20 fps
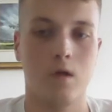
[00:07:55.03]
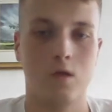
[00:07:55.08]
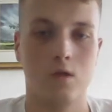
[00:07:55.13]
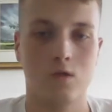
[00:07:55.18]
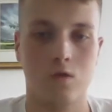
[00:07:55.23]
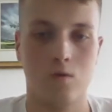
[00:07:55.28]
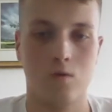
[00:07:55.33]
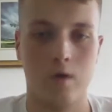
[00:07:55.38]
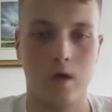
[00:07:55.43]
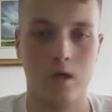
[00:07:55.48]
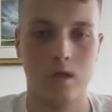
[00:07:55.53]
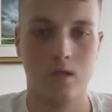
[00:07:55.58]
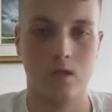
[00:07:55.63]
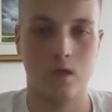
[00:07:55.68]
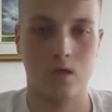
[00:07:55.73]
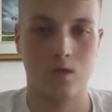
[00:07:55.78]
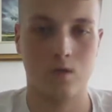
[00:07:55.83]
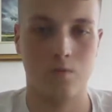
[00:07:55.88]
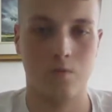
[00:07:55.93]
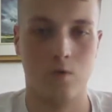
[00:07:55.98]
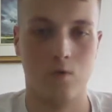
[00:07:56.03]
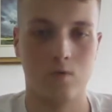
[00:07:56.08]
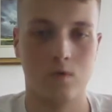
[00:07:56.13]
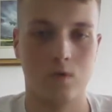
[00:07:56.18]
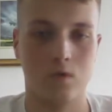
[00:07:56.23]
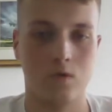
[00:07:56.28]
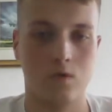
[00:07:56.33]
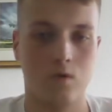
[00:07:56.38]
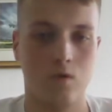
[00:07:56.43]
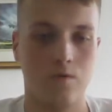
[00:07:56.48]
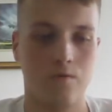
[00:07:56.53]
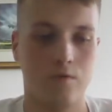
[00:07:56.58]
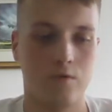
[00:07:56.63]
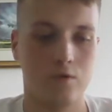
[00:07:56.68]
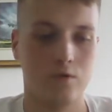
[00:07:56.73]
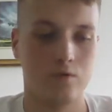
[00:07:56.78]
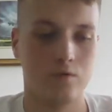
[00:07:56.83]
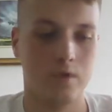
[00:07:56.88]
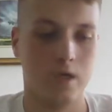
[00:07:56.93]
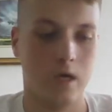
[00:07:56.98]
So guys, I suppose that's all
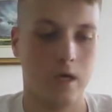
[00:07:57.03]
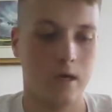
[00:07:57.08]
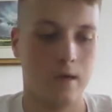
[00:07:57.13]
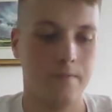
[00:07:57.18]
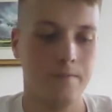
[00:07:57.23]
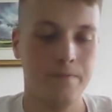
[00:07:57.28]
for today.